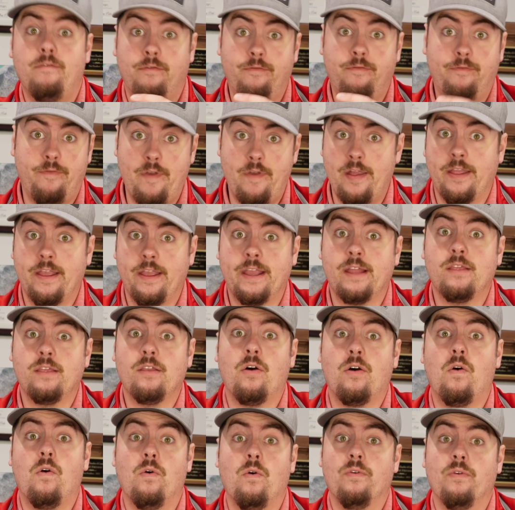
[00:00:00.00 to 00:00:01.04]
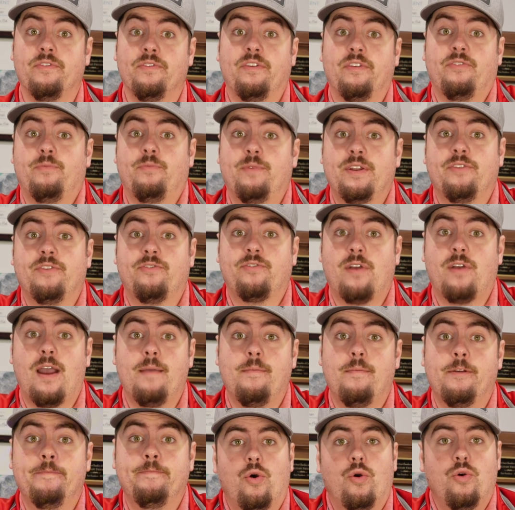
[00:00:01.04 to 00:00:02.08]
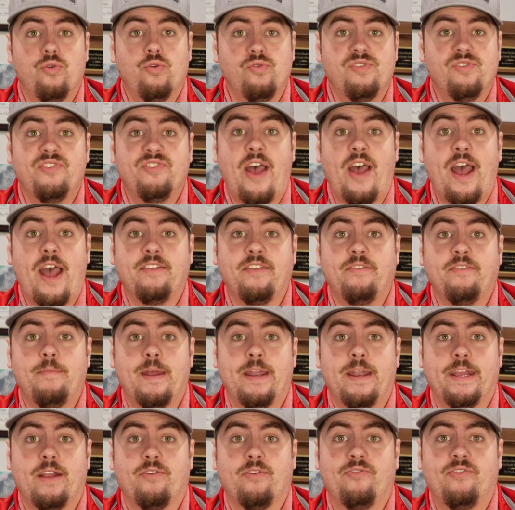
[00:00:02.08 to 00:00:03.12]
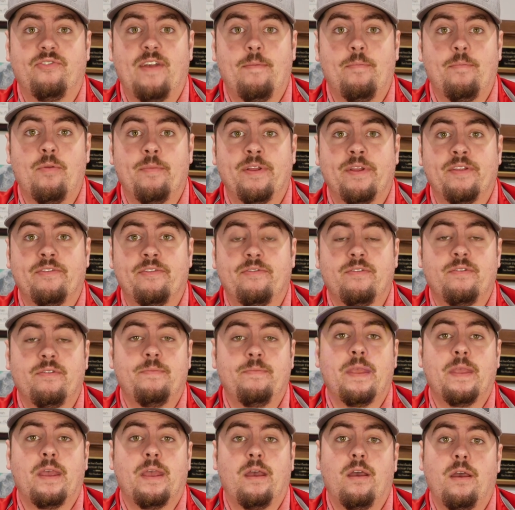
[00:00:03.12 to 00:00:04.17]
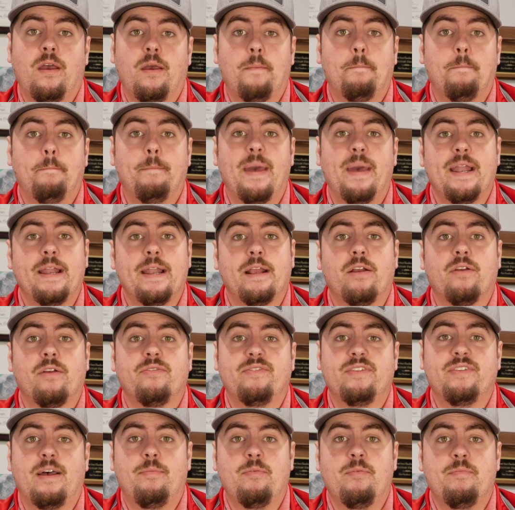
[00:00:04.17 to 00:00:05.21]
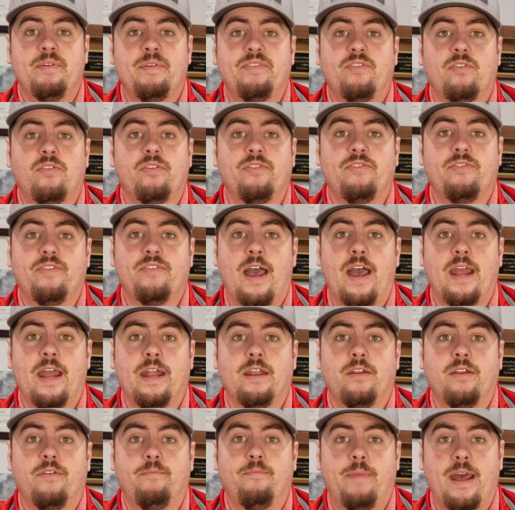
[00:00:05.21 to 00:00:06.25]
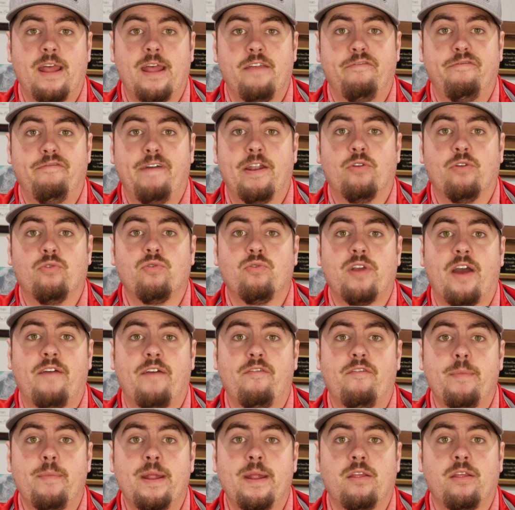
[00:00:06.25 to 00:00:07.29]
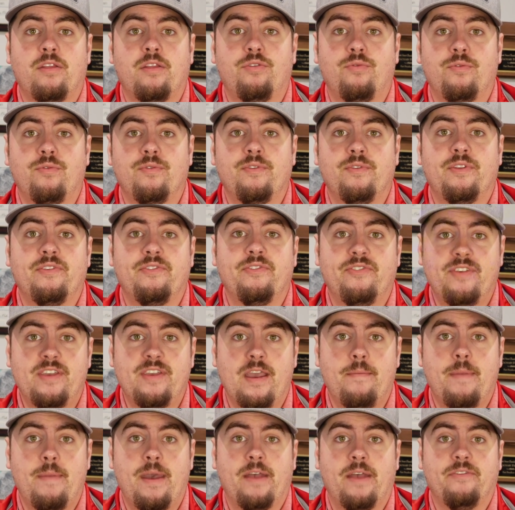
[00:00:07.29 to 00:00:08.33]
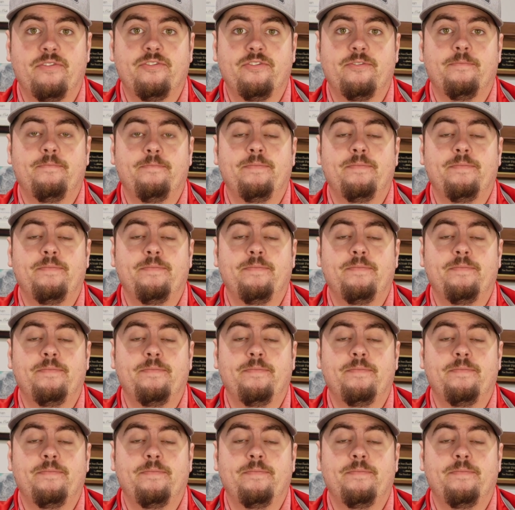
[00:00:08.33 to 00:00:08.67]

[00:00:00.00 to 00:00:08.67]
filling in the holes as we describe it. Who designs Medicare supplements? Medicare supplements are designed by the federal government through the CMS.